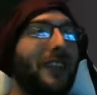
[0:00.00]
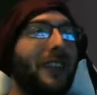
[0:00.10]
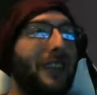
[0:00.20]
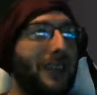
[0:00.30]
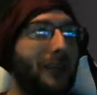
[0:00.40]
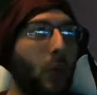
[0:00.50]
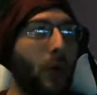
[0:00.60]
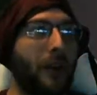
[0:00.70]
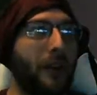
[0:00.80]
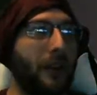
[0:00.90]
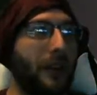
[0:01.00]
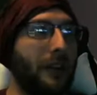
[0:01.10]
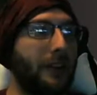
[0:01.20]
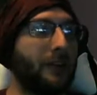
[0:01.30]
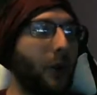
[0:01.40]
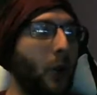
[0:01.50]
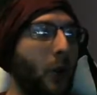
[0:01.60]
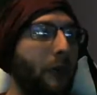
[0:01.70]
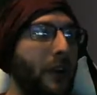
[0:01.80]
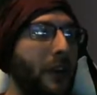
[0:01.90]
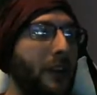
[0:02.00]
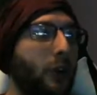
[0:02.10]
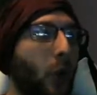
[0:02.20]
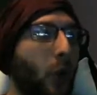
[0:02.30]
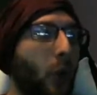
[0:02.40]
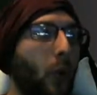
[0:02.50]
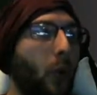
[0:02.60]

this one. It's so freaking cool.